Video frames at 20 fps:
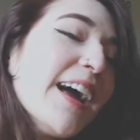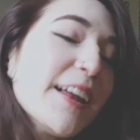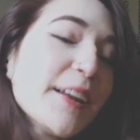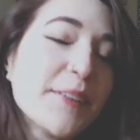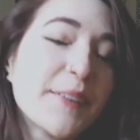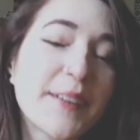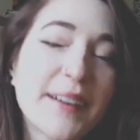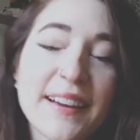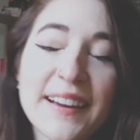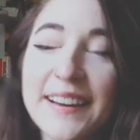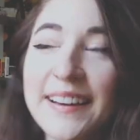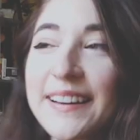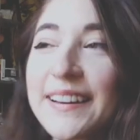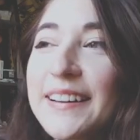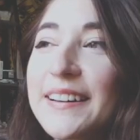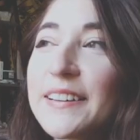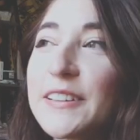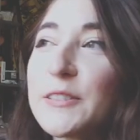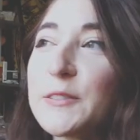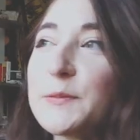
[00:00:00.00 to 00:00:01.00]
Anyway,
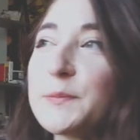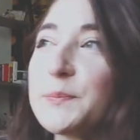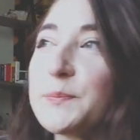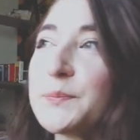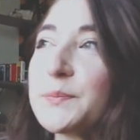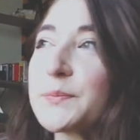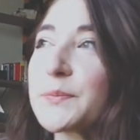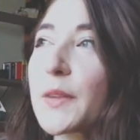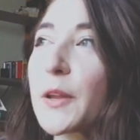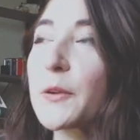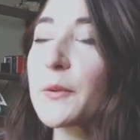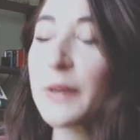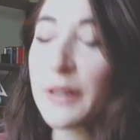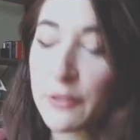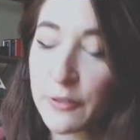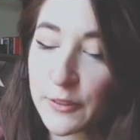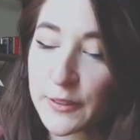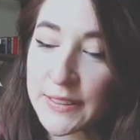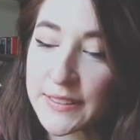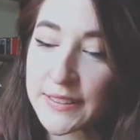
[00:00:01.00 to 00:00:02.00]

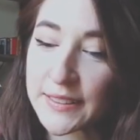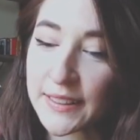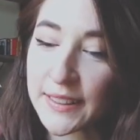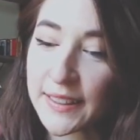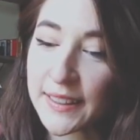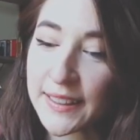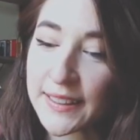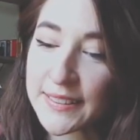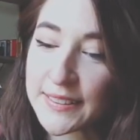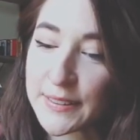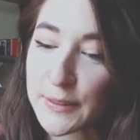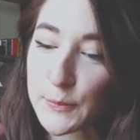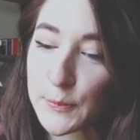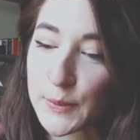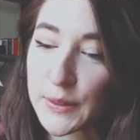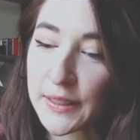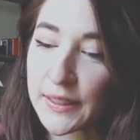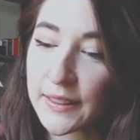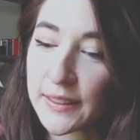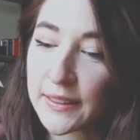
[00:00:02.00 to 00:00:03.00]
referencing is
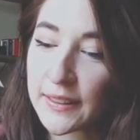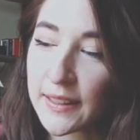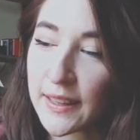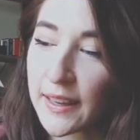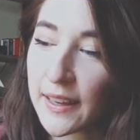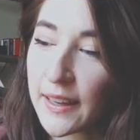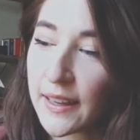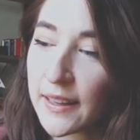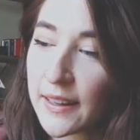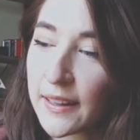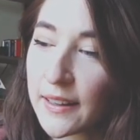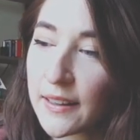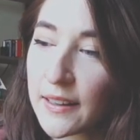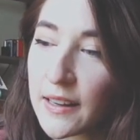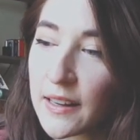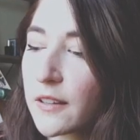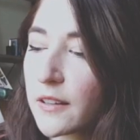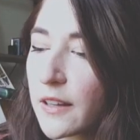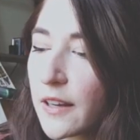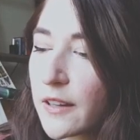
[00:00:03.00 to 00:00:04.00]
something that
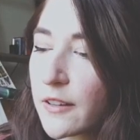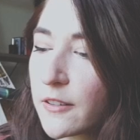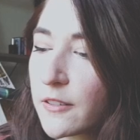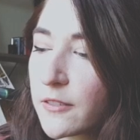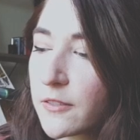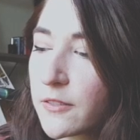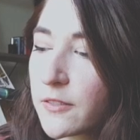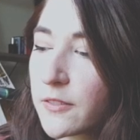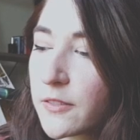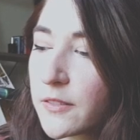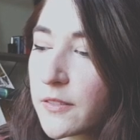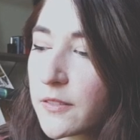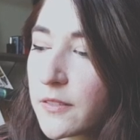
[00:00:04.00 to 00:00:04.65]
a lot of